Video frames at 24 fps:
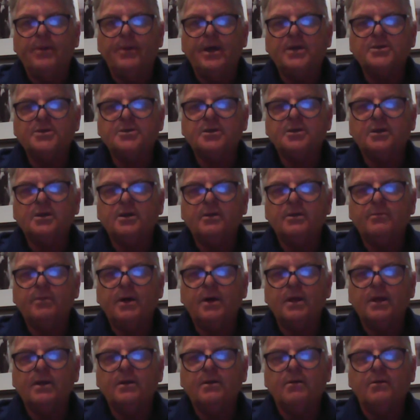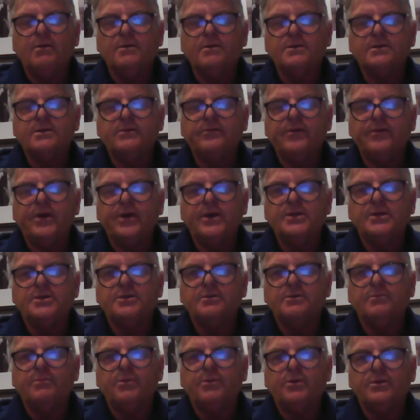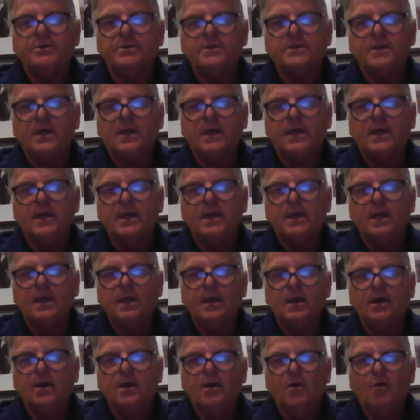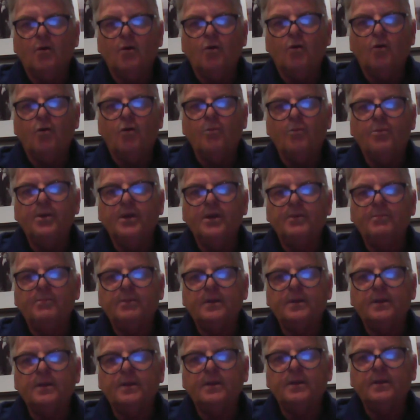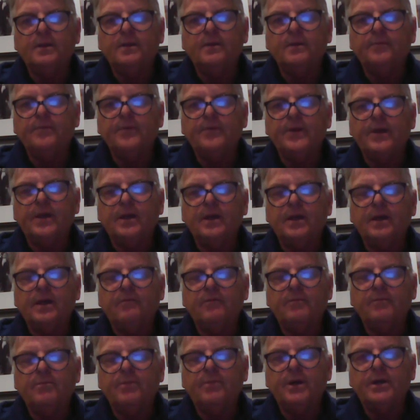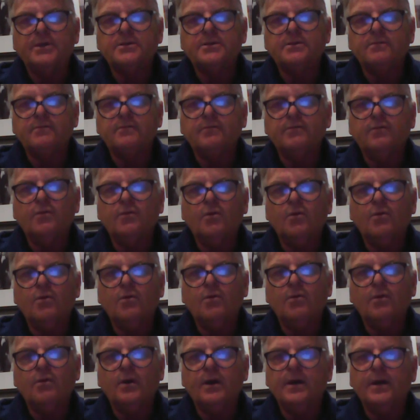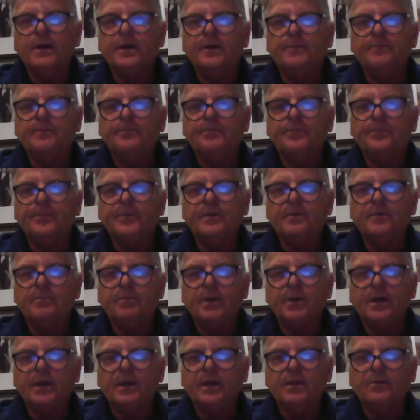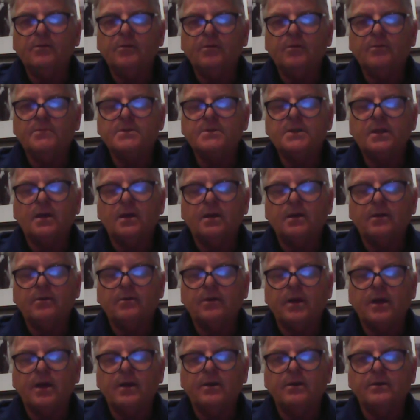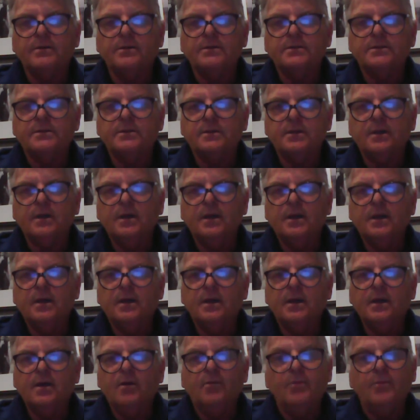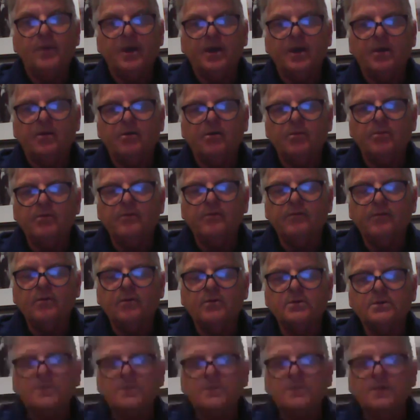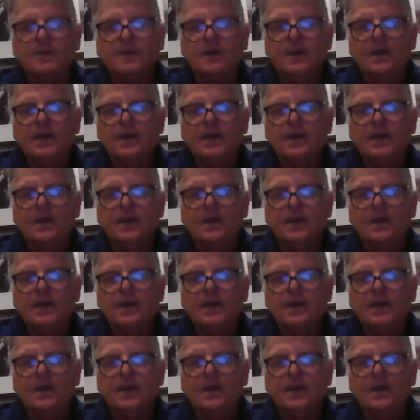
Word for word: people that are passionate about conservation per se, or people that have a passion for um, the pachyderms like rhinos, mega herbivores,